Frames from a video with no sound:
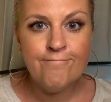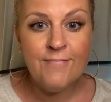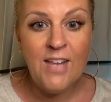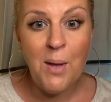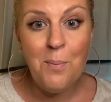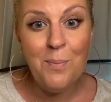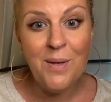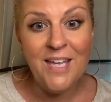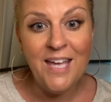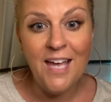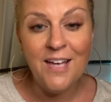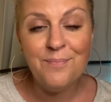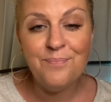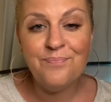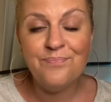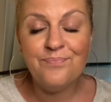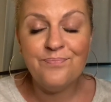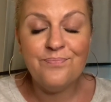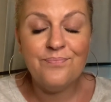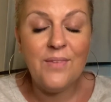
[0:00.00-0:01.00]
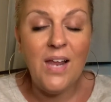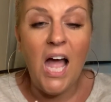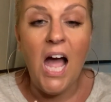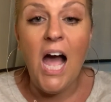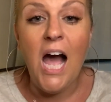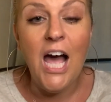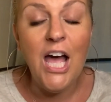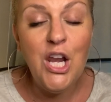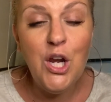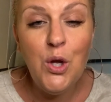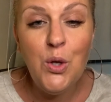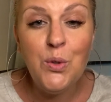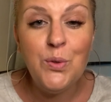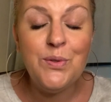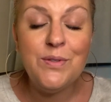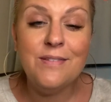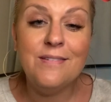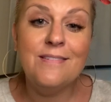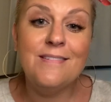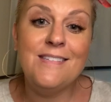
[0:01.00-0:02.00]
But yeah, I don't
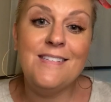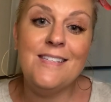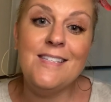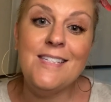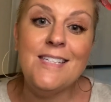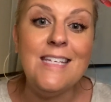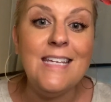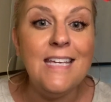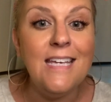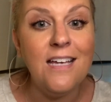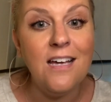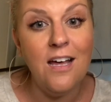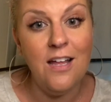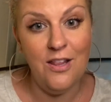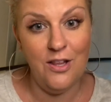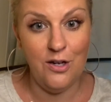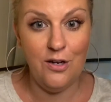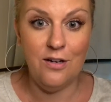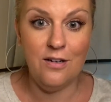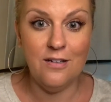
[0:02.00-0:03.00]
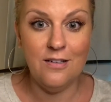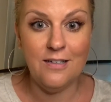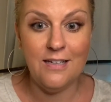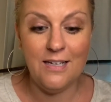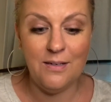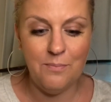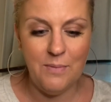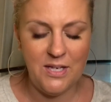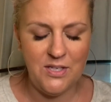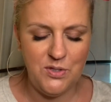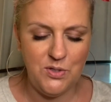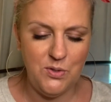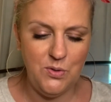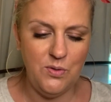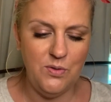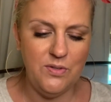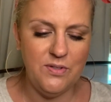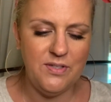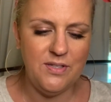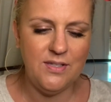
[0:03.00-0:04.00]
see color in my
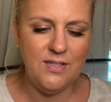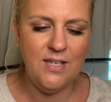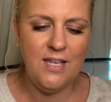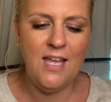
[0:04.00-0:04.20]
students.